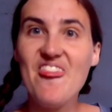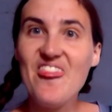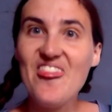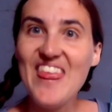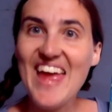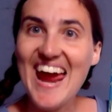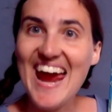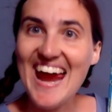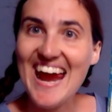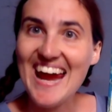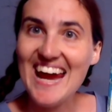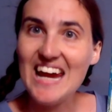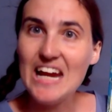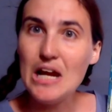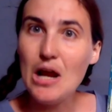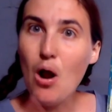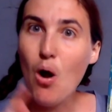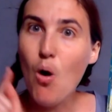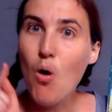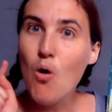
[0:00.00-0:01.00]

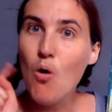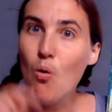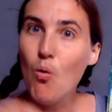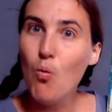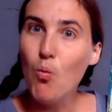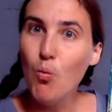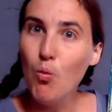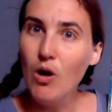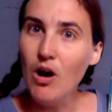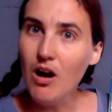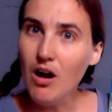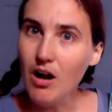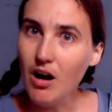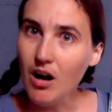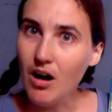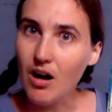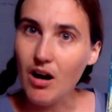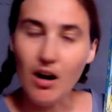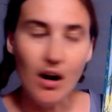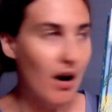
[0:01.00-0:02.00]
They
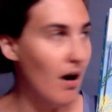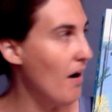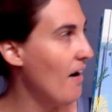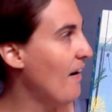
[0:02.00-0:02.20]
were!